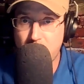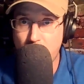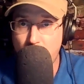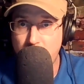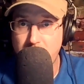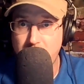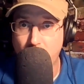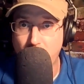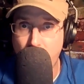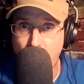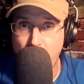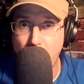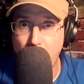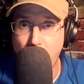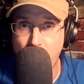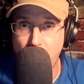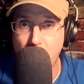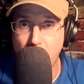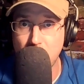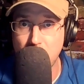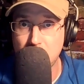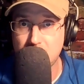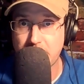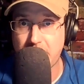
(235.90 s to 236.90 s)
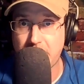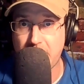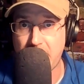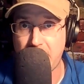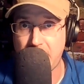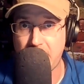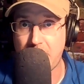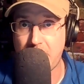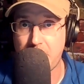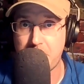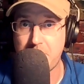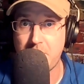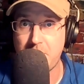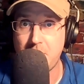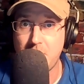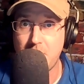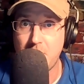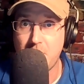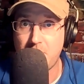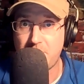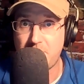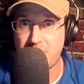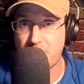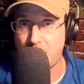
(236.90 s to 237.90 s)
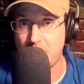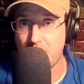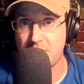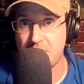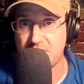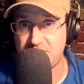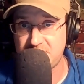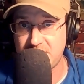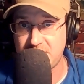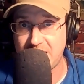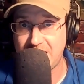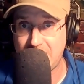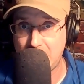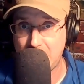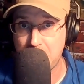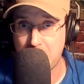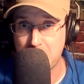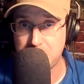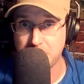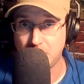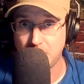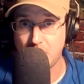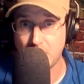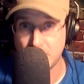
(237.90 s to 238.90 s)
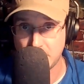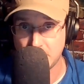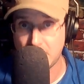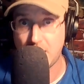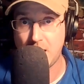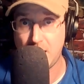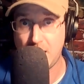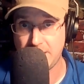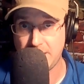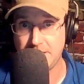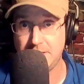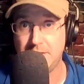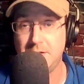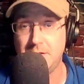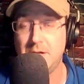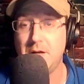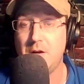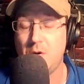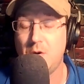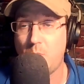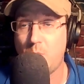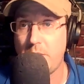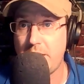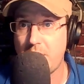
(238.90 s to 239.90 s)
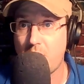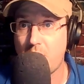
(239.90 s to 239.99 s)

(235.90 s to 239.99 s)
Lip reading: we all came from the same bloodline. We